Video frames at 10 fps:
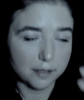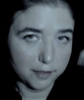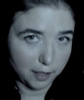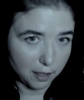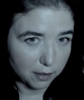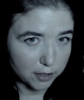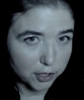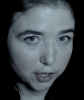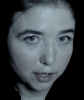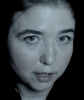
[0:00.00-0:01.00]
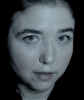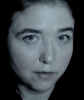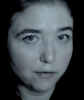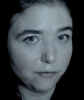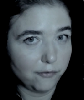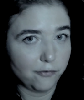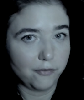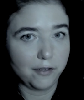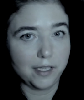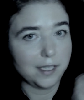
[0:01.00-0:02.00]
psychology of
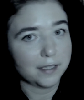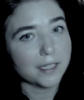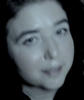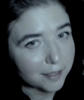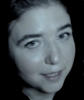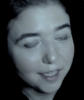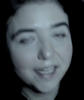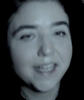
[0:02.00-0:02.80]
a conductor